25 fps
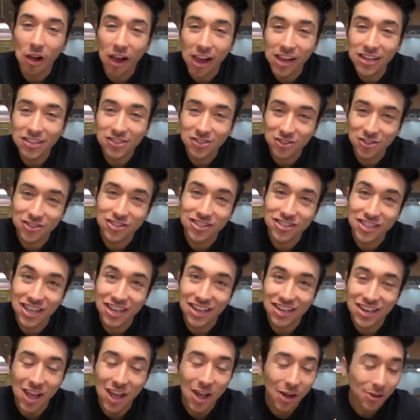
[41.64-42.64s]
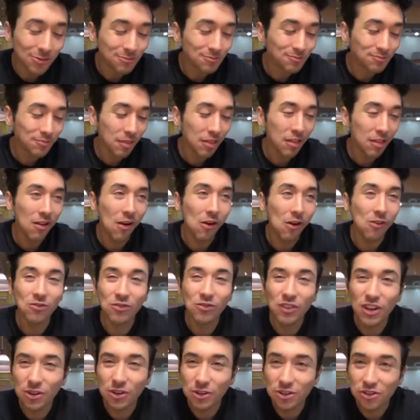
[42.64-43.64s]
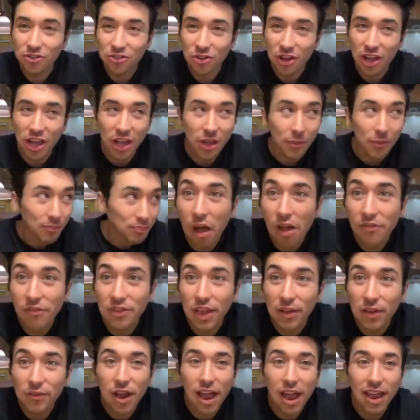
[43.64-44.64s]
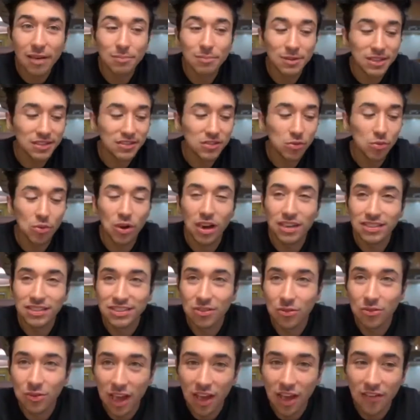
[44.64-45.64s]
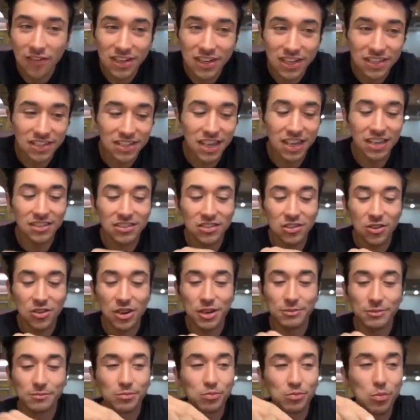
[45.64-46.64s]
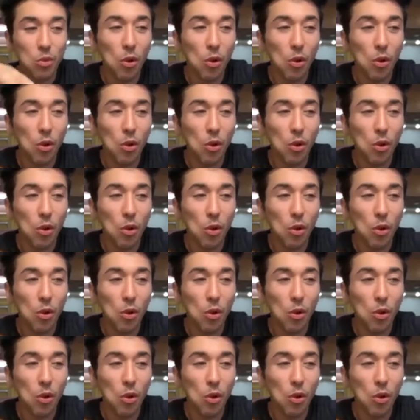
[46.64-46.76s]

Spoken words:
I understand now. Very dry. I've never had pizza where I don't have any taste. Hold on.